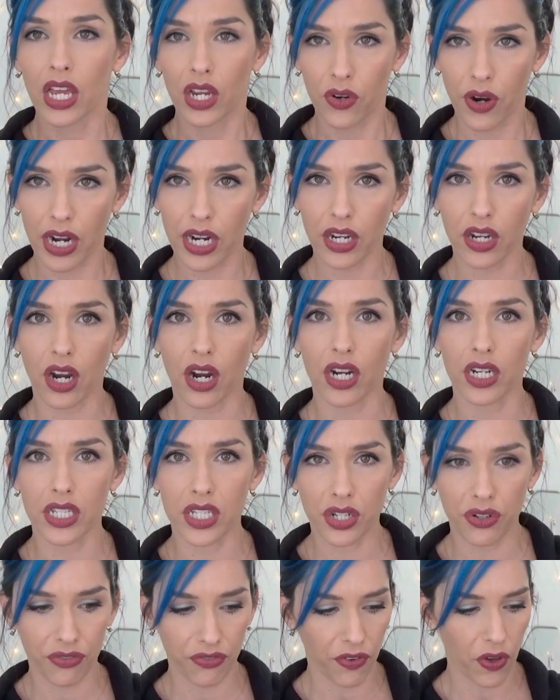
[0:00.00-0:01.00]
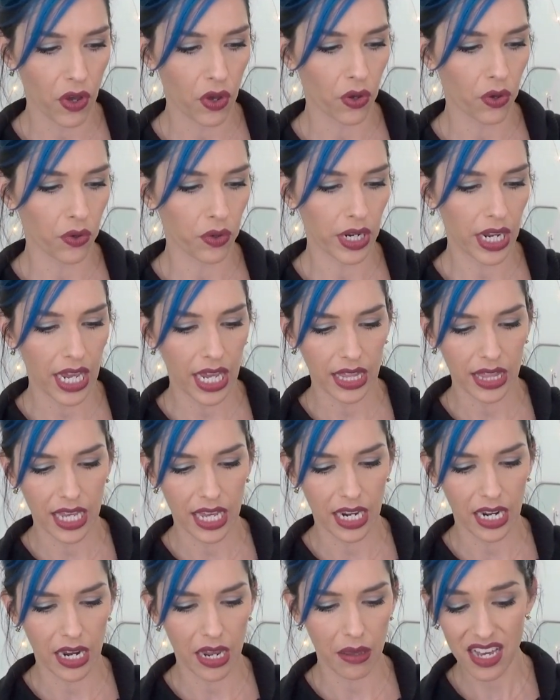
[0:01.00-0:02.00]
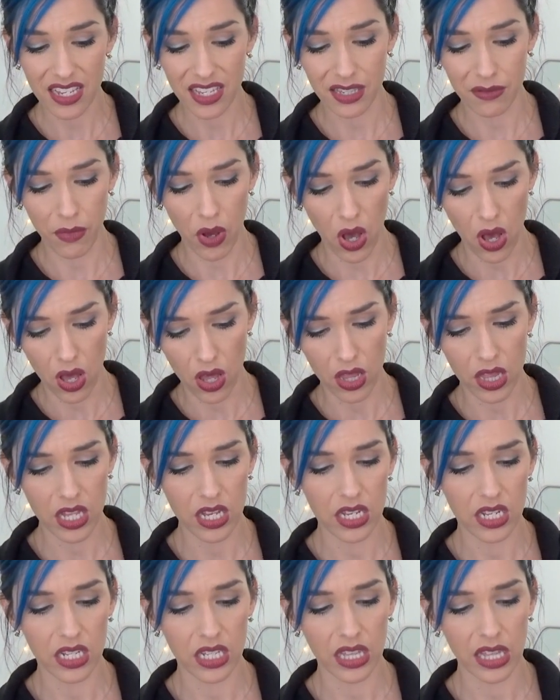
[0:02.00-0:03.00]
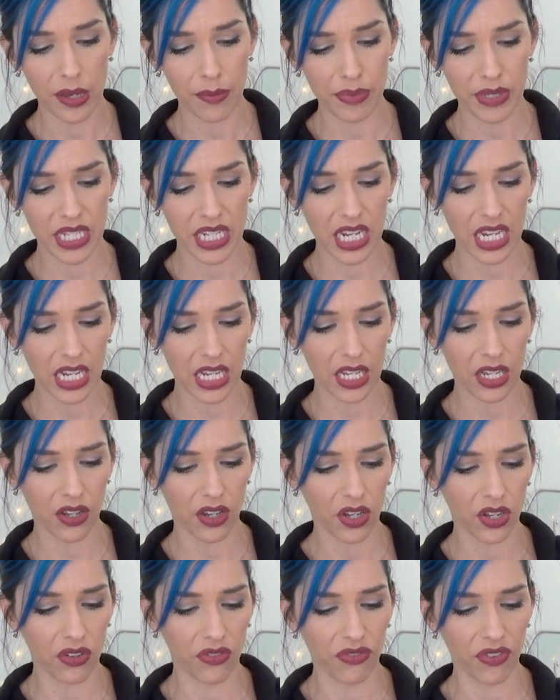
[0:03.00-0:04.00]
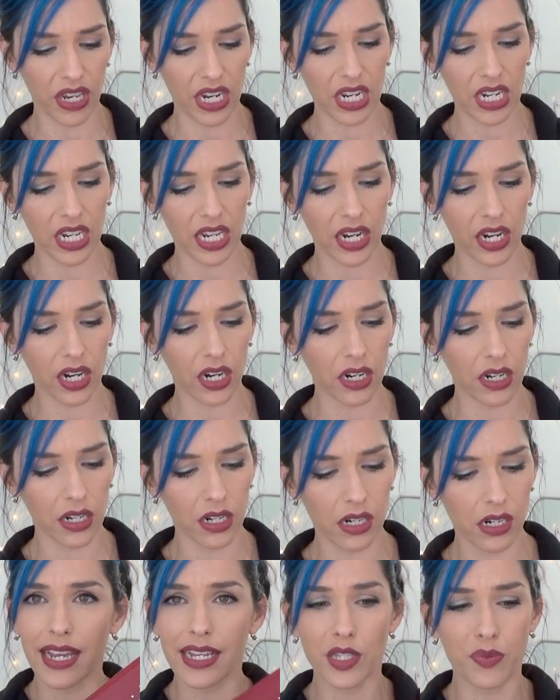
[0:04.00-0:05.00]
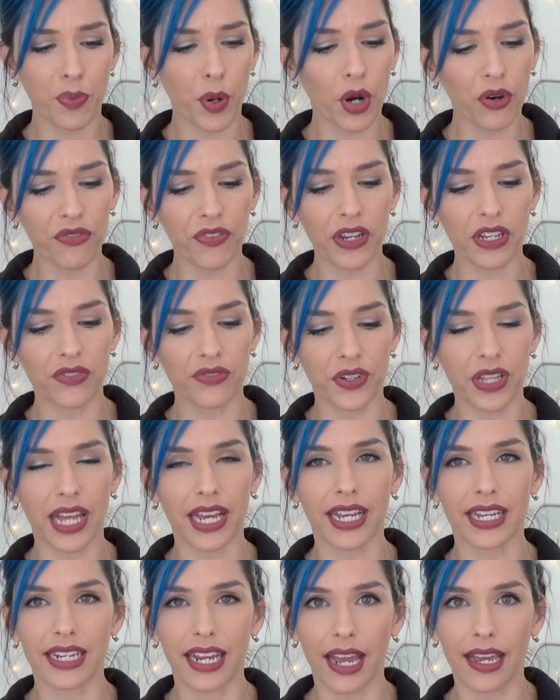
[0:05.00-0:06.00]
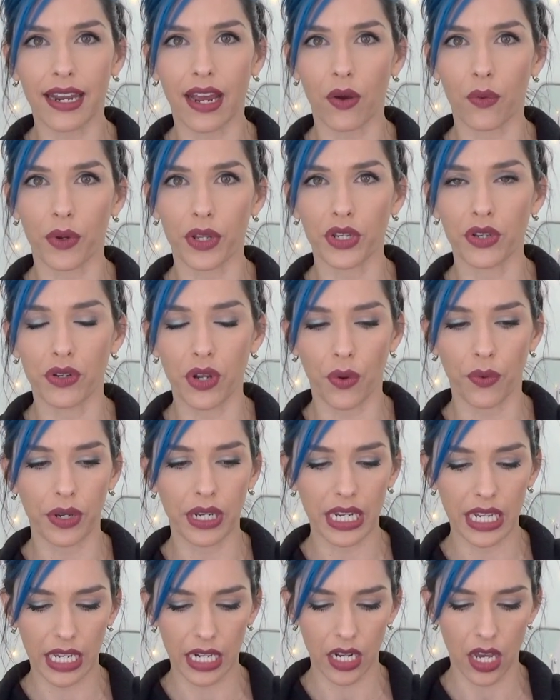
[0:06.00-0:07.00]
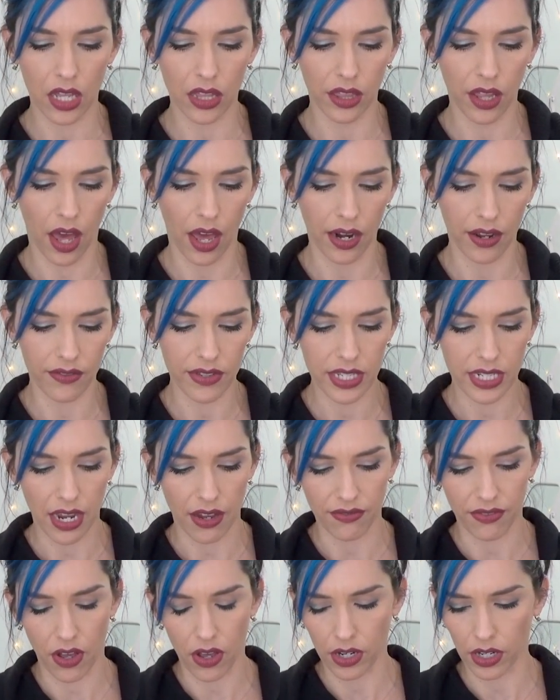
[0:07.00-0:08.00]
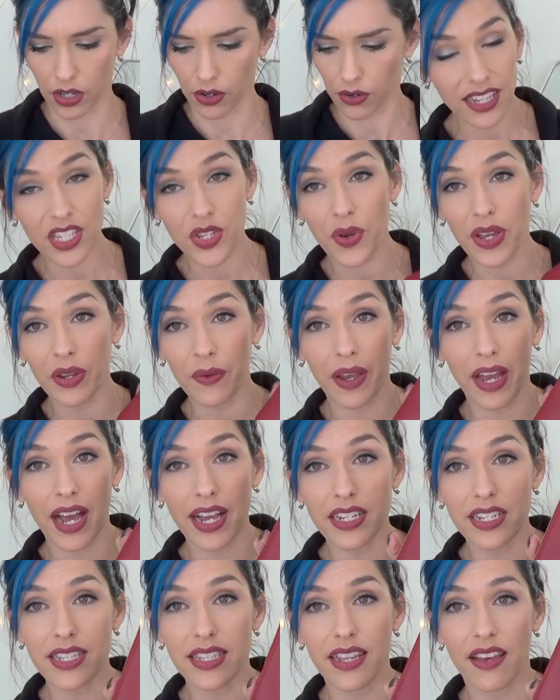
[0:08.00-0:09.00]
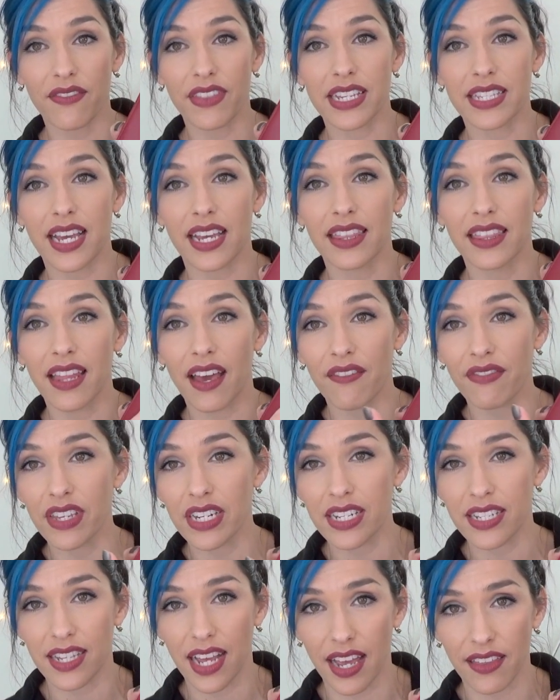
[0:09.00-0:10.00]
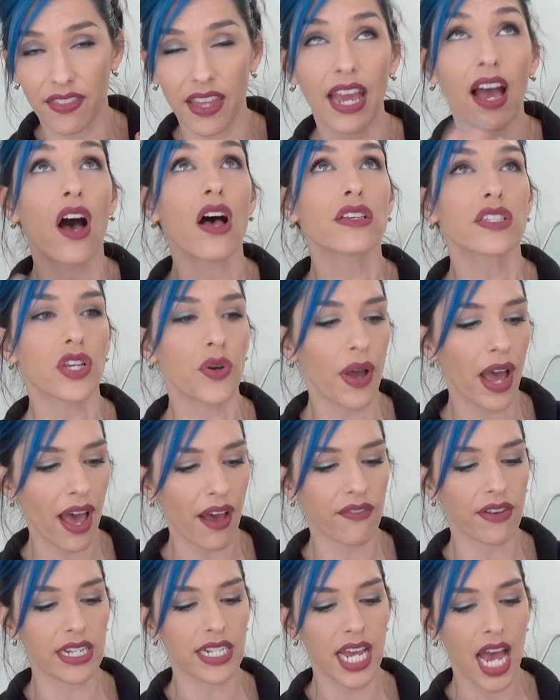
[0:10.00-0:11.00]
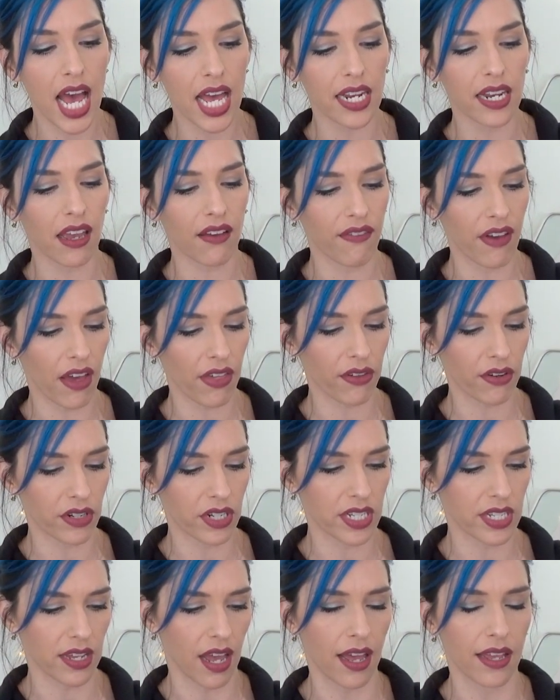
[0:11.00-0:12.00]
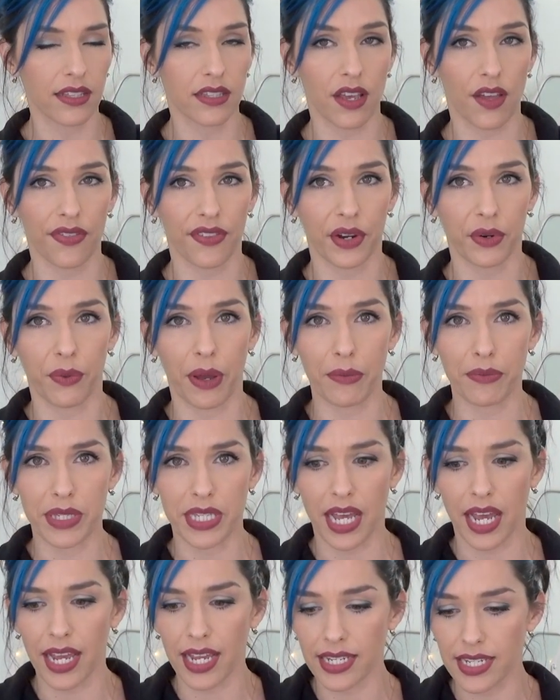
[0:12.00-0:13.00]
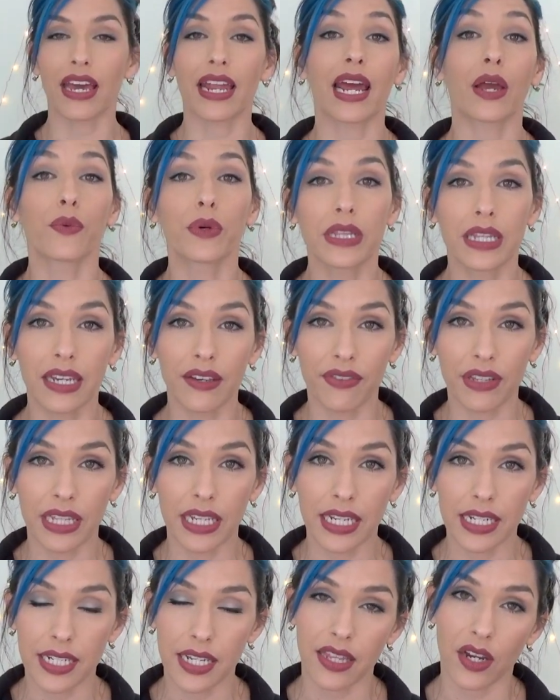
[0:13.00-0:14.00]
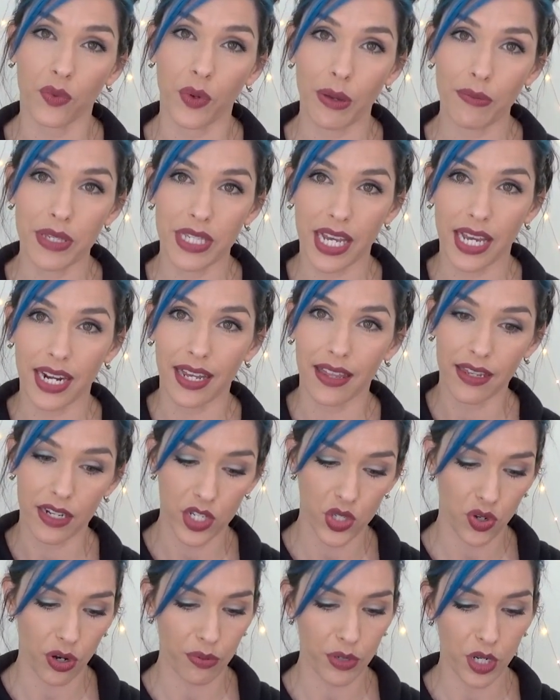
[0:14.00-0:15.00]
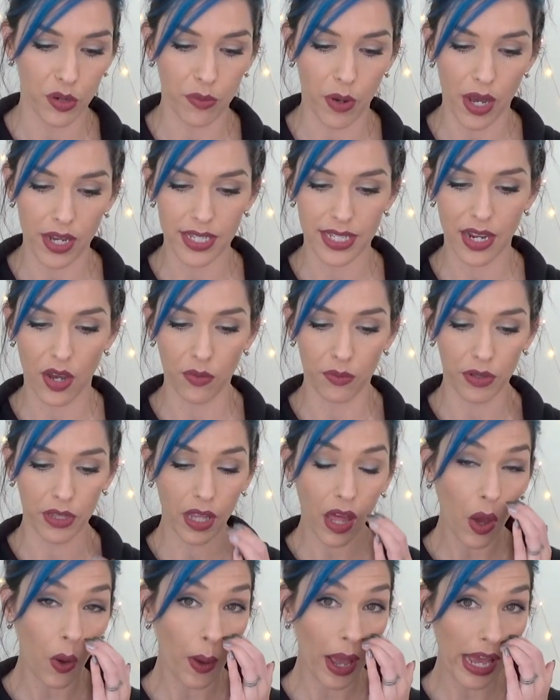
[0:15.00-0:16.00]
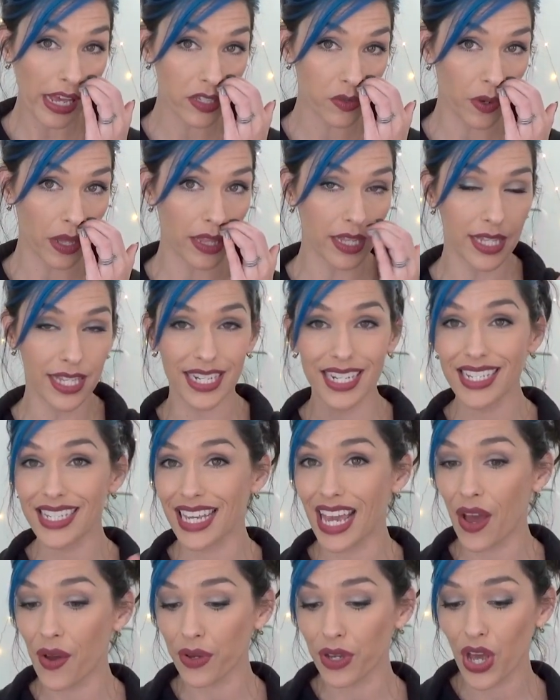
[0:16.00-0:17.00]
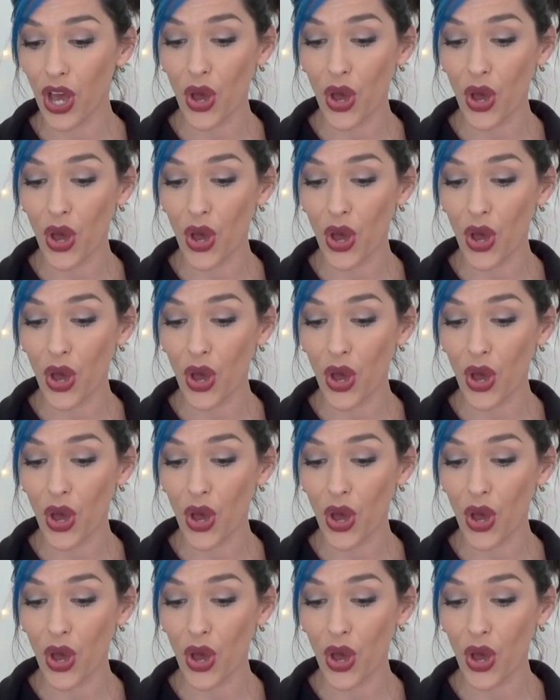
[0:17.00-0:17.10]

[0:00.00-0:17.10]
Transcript: credit cards, your phone, and then a small lipstick could fit in here. It's perfect for like a night out when you don't need a lot of stuff on you. So anyway, I just love these. I love the design. They also have a ton of other designs on their website, and I will leave a link to their website in the description box down below, as well as a discount